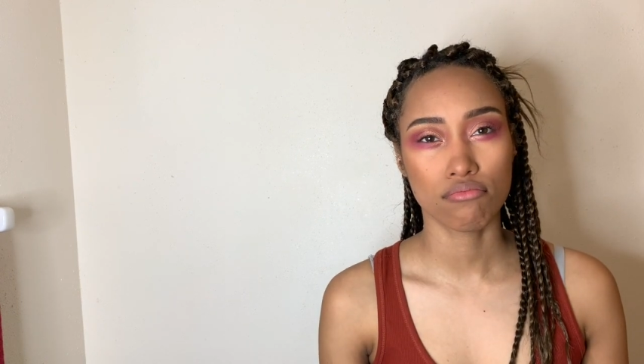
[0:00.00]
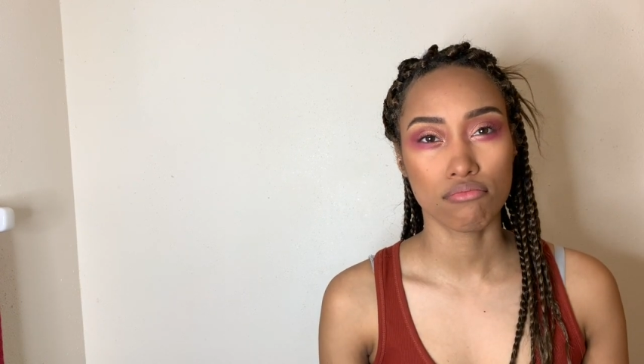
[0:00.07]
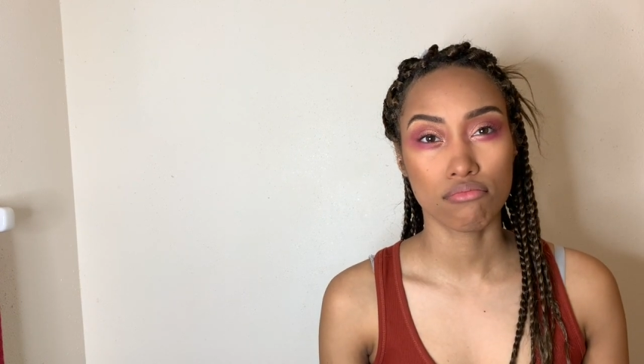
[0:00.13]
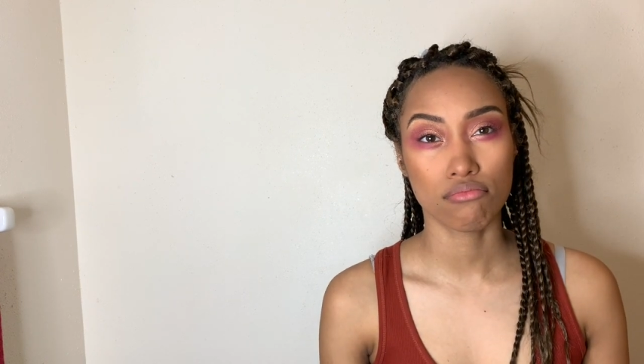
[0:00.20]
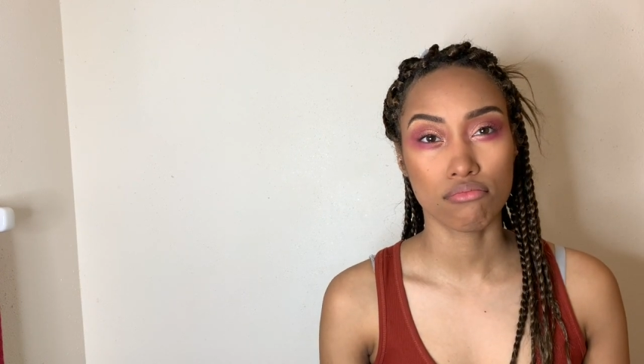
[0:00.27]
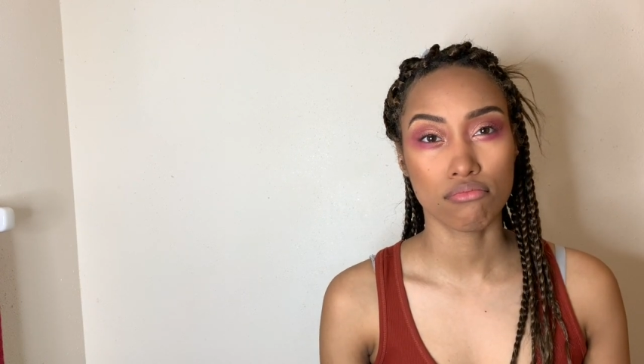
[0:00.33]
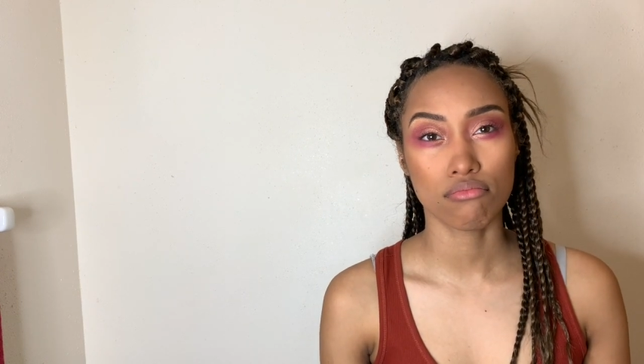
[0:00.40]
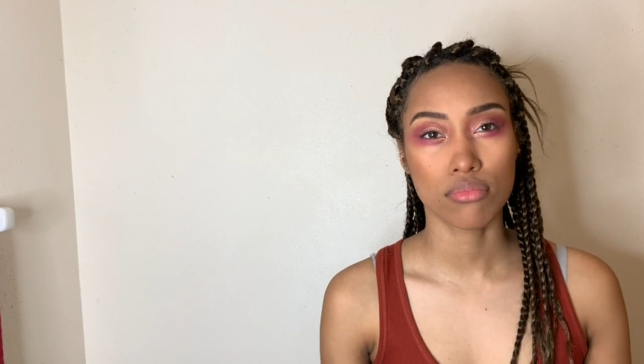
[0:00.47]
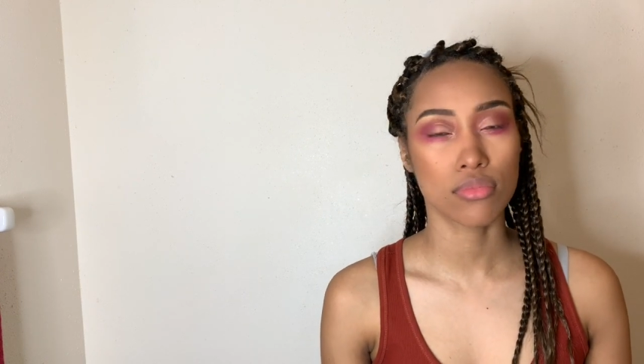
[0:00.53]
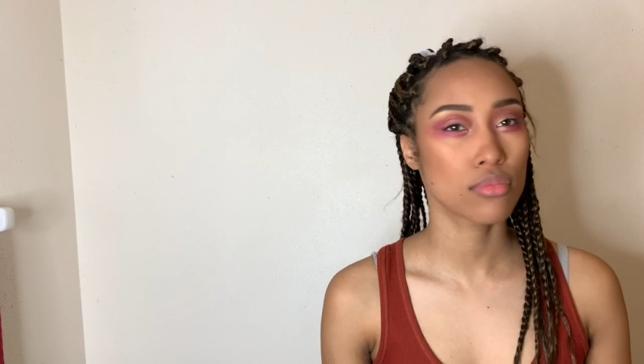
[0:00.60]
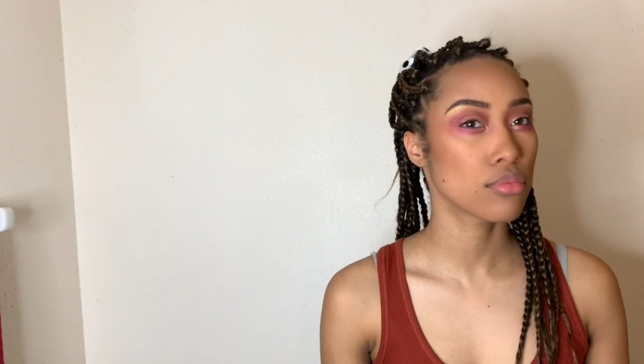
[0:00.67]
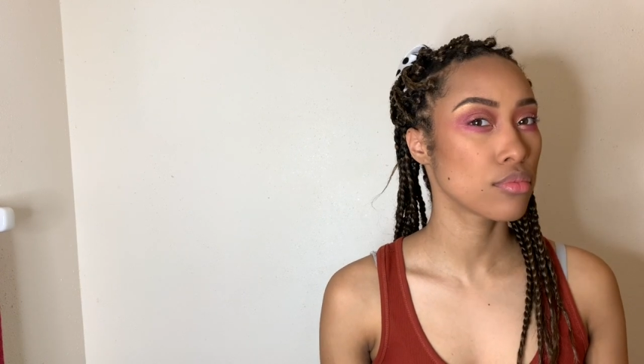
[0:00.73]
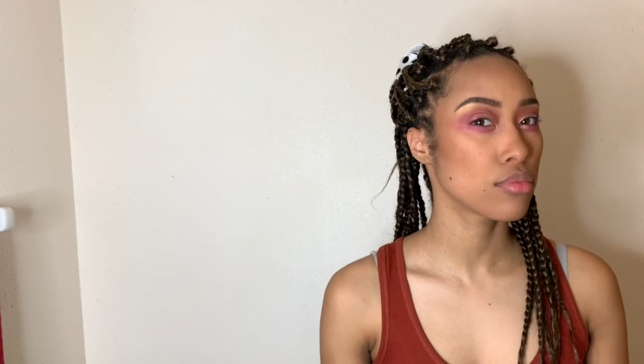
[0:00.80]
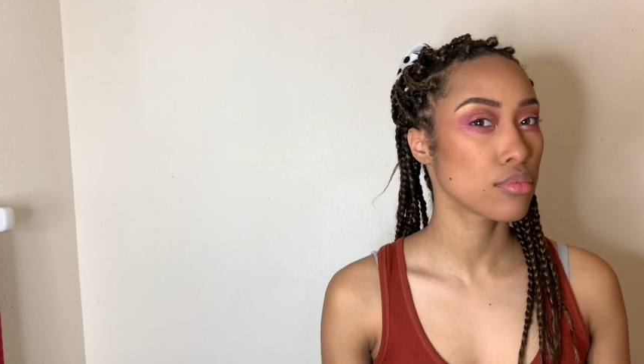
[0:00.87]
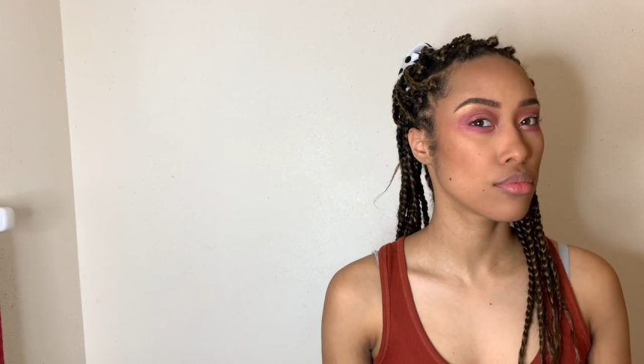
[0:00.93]
And I wanted to do
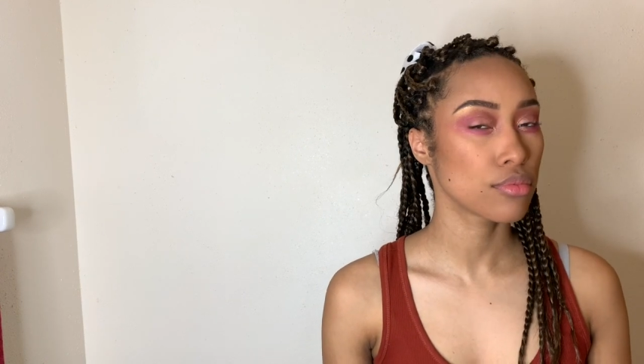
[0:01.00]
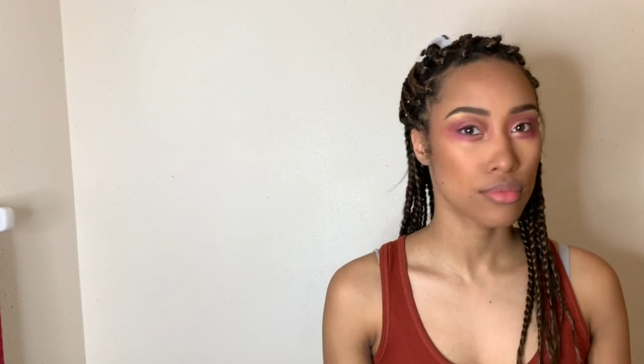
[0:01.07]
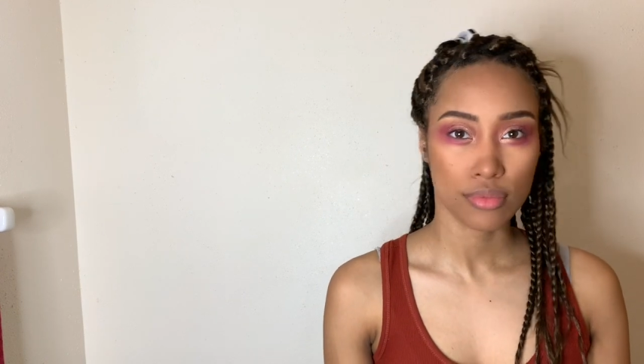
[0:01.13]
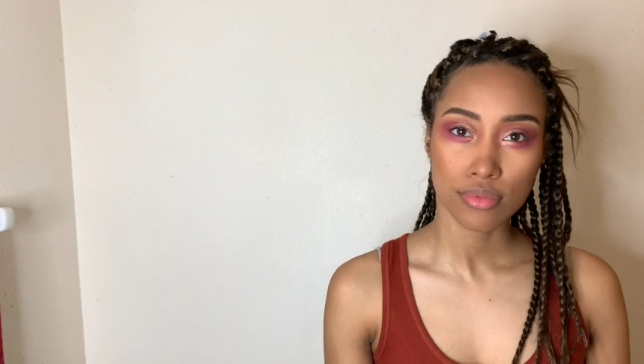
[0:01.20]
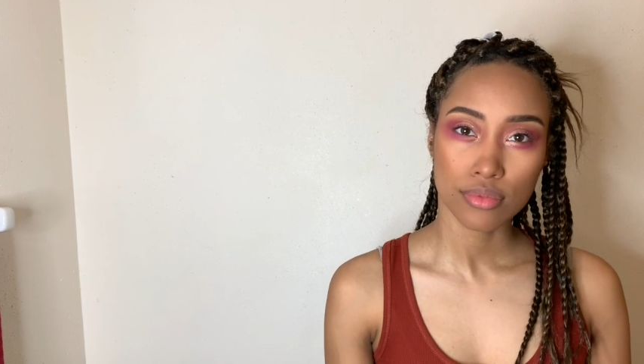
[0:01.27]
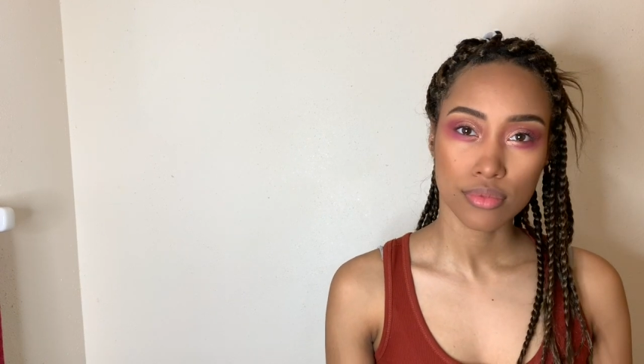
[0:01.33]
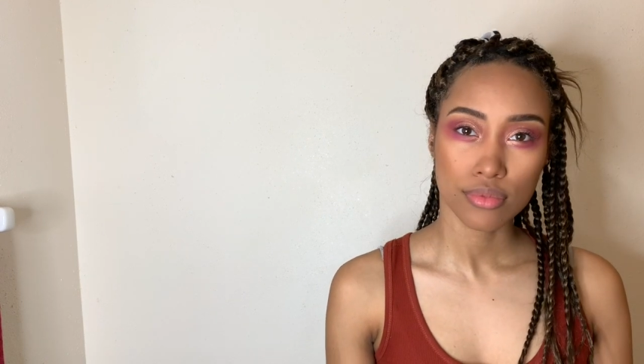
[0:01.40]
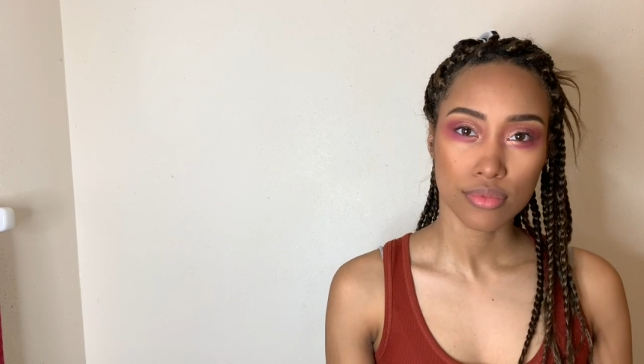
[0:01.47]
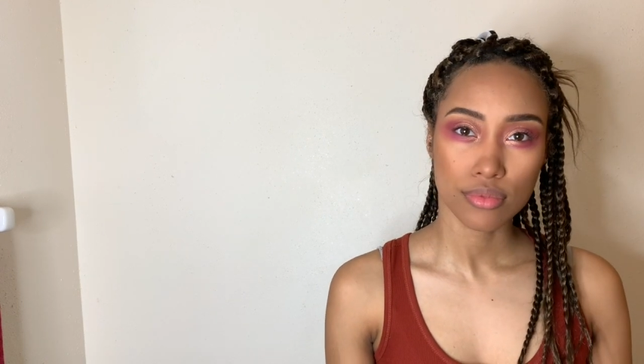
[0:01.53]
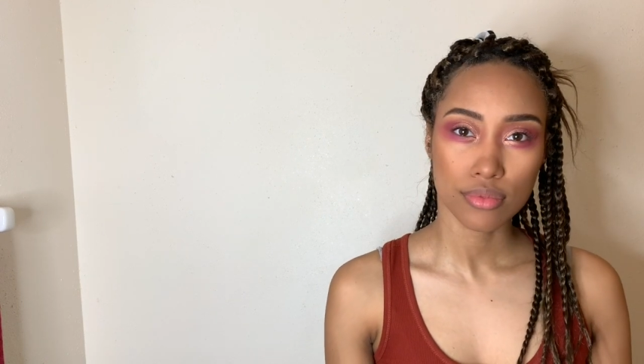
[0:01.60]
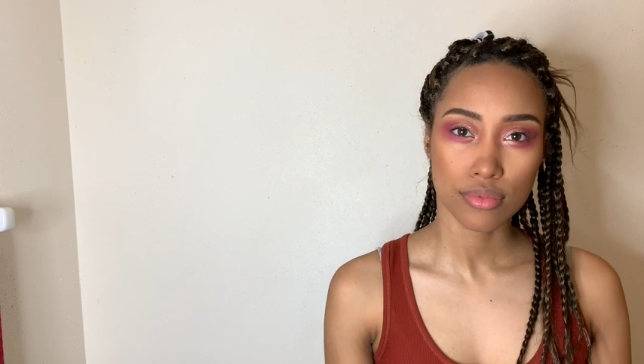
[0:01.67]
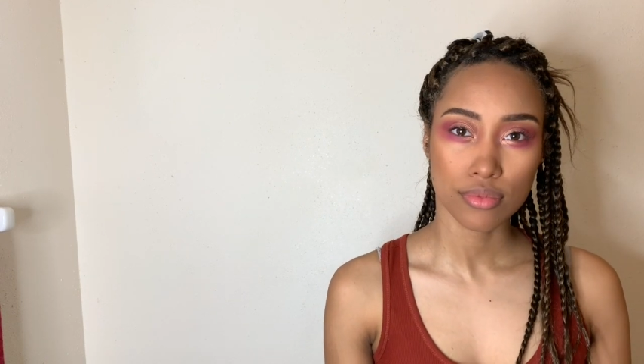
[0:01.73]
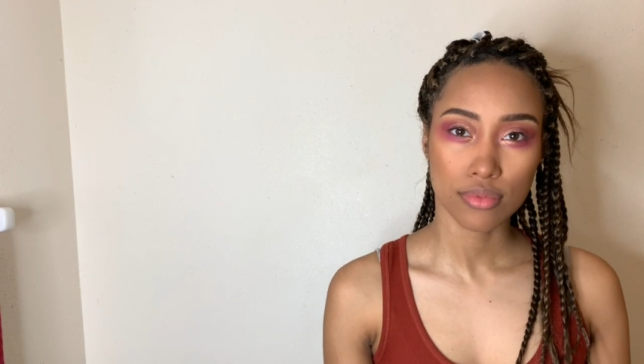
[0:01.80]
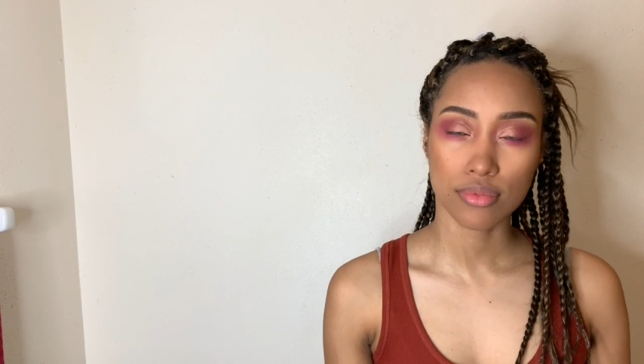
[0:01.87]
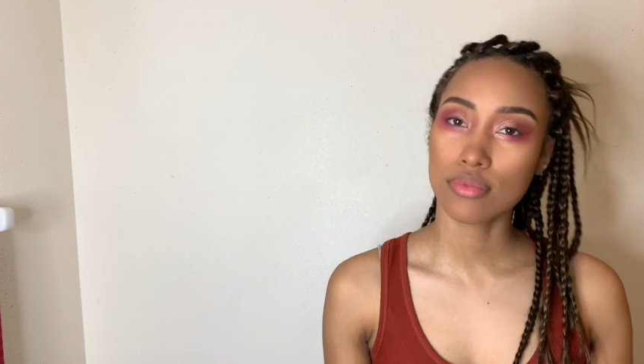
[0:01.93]
the super dramatic
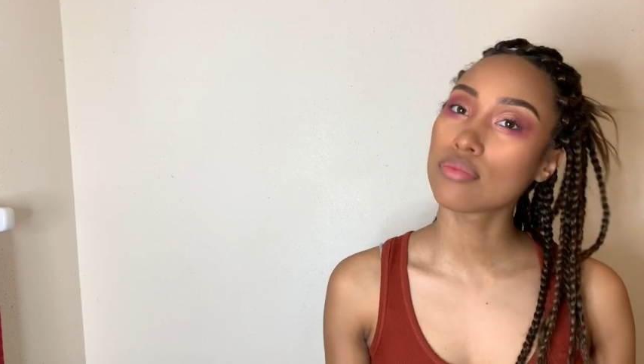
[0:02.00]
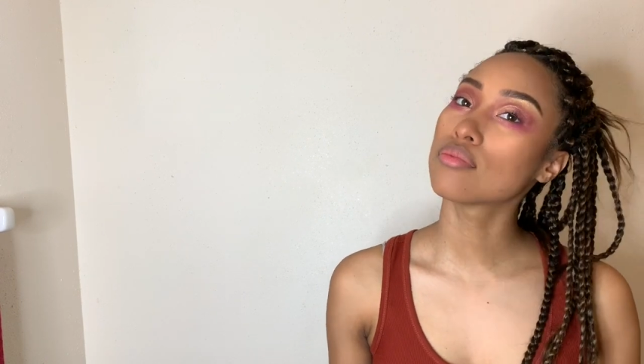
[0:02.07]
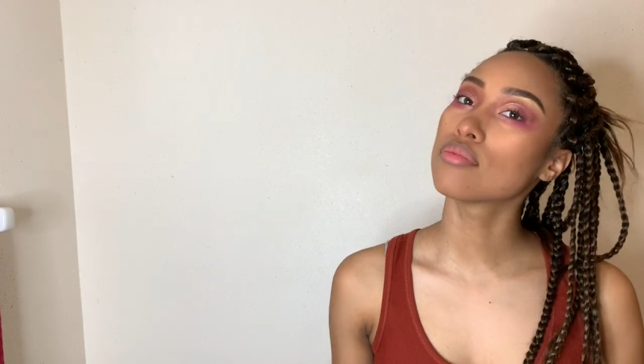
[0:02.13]
blush.